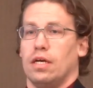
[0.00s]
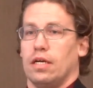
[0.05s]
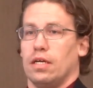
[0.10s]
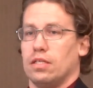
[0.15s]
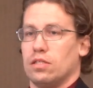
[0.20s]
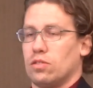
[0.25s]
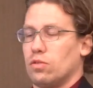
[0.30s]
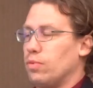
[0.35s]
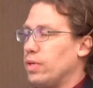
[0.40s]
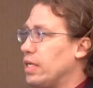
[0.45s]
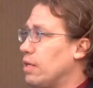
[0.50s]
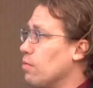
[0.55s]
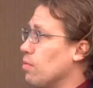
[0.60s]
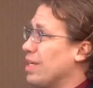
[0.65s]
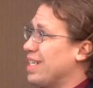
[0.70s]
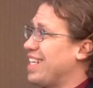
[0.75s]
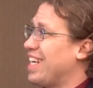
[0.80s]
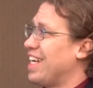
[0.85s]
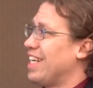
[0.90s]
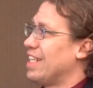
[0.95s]
And so we can
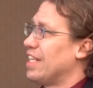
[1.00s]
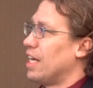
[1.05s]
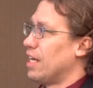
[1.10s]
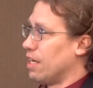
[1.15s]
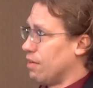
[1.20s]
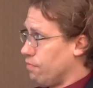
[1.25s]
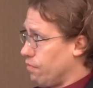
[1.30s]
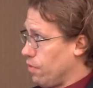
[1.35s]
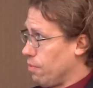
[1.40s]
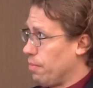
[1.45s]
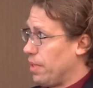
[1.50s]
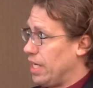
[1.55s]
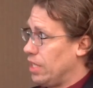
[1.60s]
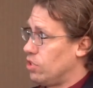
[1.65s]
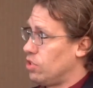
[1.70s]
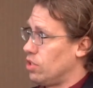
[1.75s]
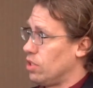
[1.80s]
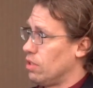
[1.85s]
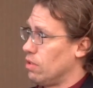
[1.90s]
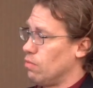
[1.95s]
retain that
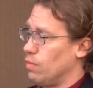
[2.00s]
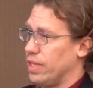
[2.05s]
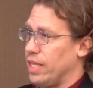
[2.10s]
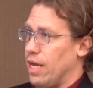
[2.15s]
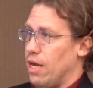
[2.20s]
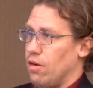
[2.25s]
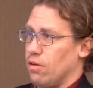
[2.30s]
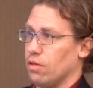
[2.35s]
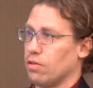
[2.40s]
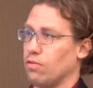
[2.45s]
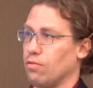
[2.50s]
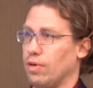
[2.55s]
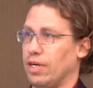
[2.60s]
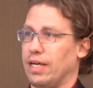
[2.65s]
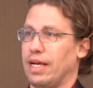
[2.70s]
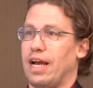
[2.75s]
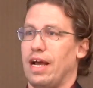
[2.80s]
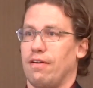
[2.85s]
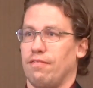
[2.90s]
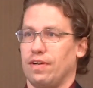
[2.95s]
information without
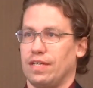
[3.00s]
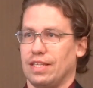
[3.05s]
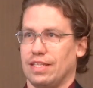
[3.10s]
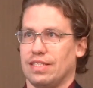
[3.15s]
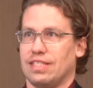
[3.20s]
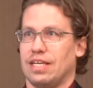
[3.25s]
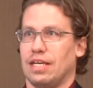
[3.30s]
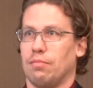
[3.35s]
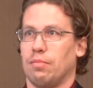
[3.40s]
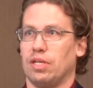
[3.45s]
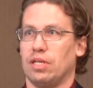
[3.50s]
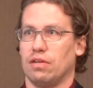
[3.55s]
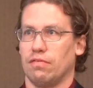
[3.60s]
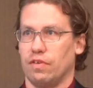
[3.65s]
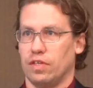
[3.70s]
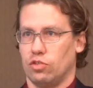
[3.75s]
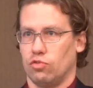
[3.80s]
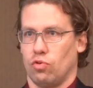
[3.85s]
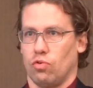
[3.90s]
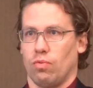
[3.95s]
having the same
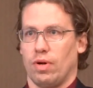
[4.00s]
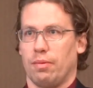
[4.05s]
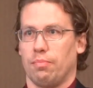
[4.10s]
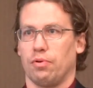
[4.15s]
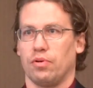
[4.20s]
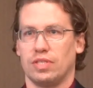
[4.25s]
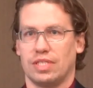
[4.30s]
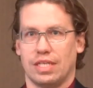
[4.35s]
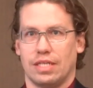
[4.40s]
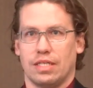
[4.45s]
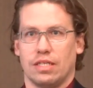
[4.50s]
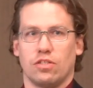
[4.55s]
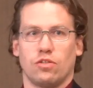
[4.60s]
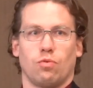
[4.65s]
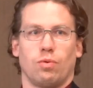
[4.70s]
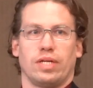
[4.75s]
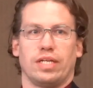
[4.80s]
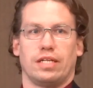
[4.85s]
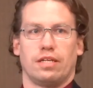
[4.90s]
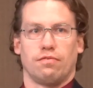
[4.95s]
individual represented
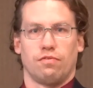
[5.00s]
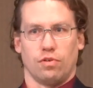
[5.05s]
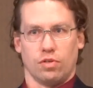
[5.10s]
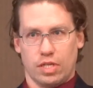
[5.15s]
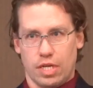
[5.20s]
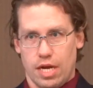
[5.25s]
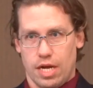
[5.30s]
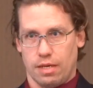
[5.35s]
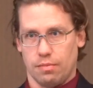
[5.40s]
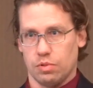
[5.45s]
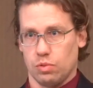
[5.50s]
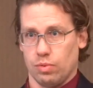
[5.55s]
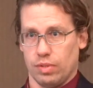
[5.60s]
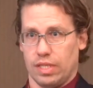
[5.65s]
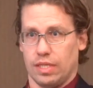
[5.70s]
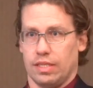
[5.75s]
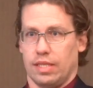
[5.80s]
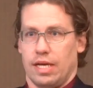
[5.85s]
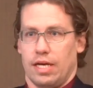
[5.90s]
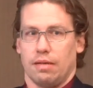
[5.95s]
20 different times
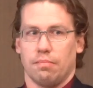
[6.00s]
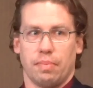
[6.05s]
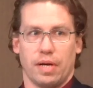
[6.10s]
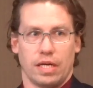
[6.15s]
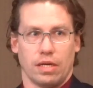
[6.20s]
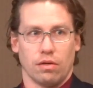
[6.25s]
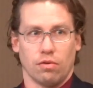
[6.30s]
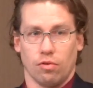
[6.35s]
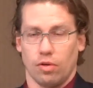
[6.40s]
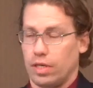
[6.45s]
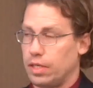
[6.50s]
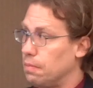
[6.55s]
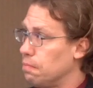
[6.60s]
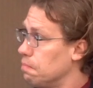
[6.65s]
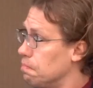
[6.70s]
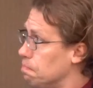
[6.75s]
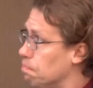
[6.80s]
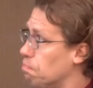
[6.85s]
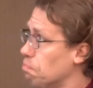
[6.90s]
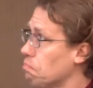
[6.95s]
within that pedigree.
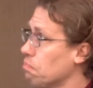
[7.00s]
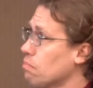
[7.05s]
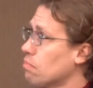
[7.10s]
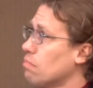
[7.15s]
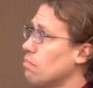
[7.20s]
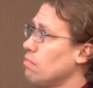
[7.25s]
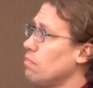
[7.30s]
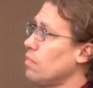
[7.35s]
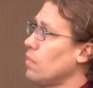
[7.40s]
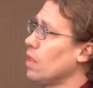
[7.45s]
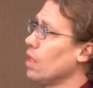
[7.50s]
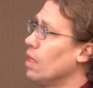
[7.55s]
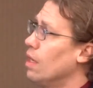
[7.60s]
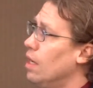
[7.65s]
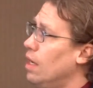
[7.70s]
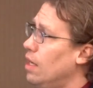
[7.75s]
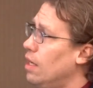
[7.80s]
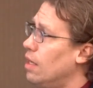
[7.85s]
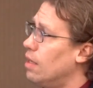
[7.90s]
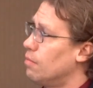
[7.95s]

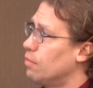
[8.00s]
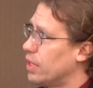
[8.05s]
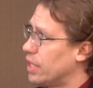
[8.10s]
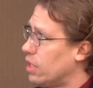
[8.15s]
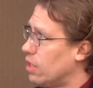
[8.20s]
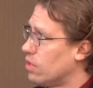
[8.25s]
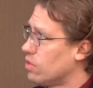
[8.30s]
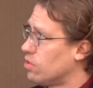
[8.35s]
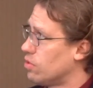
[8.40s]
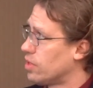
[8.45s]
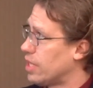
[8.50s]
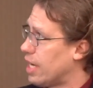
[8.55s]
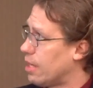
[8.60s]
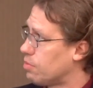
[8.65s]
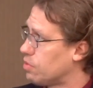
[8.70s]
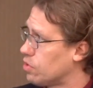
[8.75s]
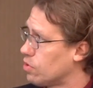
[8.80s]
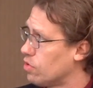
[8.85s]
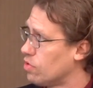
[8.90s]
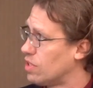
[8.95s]
We could also
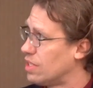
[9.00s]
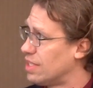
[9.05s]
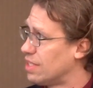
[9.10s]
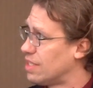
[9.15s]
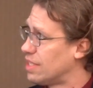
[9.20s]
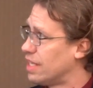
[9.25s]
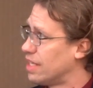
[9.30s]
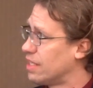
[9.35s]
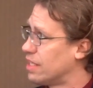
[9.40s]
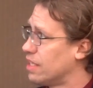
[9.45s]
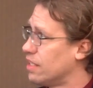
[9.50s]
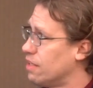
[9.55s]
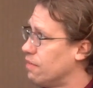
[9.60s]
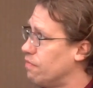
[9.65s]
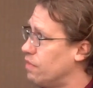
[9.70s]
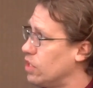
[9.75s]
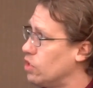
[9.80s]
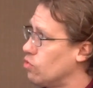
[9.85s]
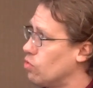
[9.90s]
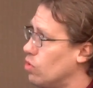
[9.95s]
capture those distinct
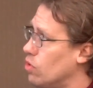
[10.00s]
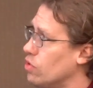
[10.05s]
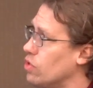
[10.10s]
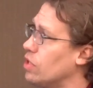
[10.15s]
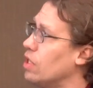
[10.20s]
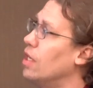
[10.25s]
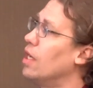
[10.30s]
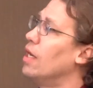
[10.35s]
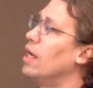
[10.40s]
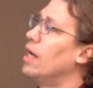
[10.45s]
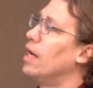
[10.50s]
individuals.